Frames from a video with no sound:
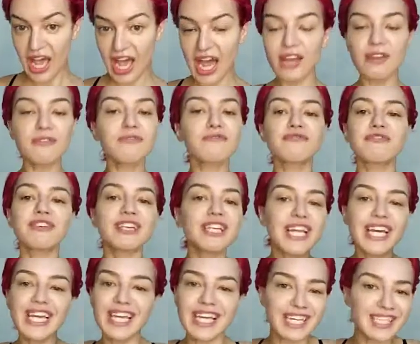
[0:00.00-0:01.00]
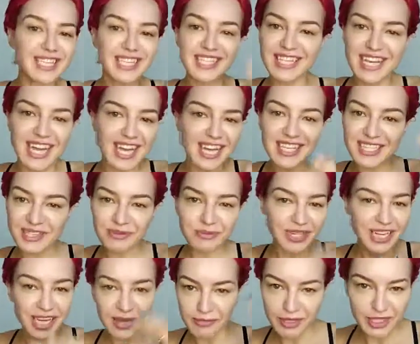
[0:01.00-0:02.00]
I don't feel like exercise
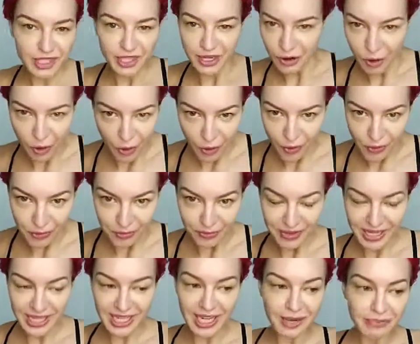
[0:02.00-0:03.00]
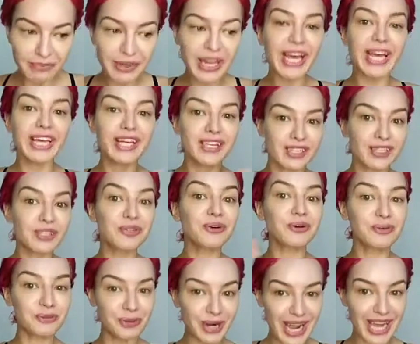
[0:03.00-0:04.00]
when I'm at home. And I'm like,
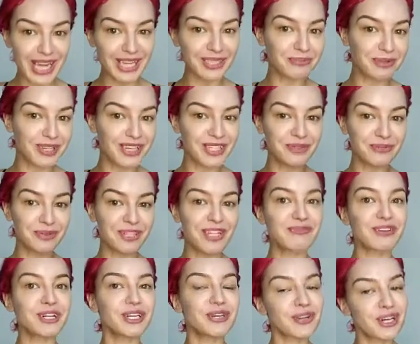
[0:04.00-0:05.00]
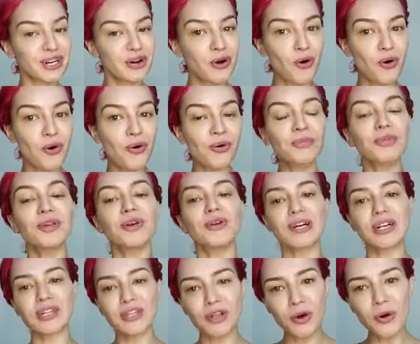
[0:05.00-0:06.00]
you're right, because whenever you're home,
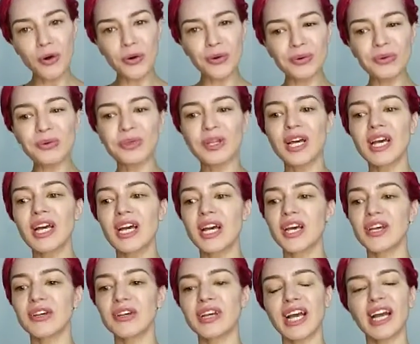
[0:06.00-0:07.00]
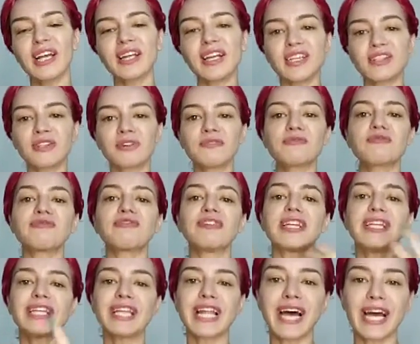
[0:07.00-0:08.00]
you're alone, you kind of don't
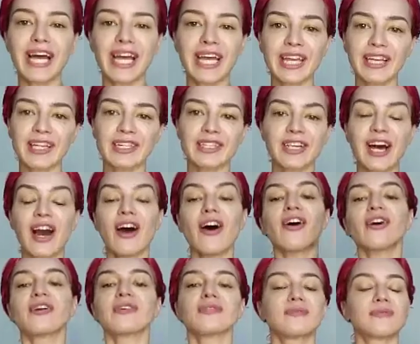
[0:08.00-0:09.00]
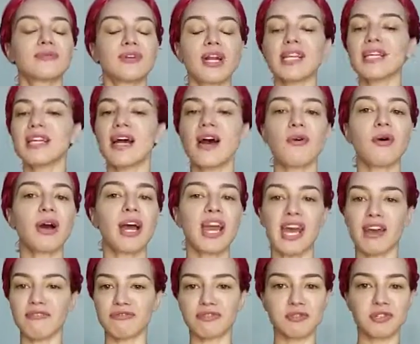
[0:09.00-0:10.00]
feel like, oh, right now I
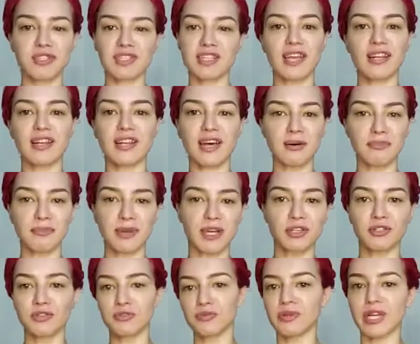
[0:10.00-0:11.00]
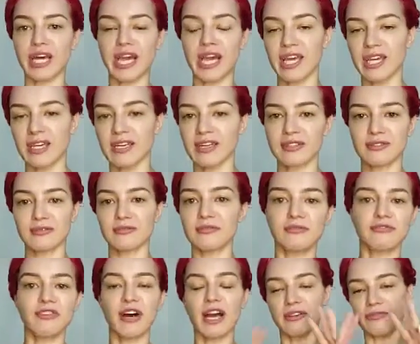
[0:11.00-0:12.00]
have to stand up and do like
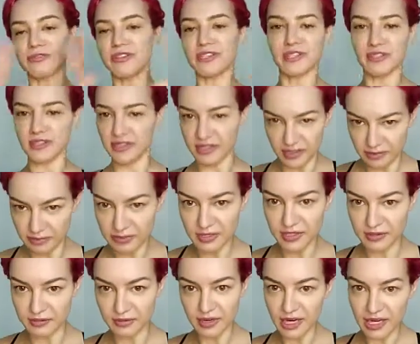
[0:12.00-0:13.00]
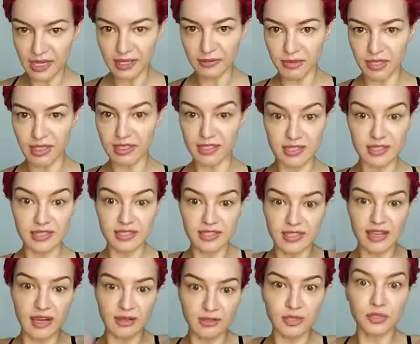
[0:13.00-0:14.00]
5 sit-ups, right? Because it
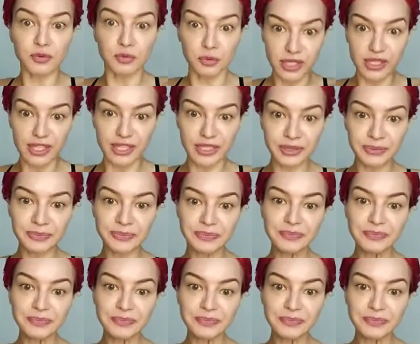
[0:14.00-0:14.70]
sounds weird.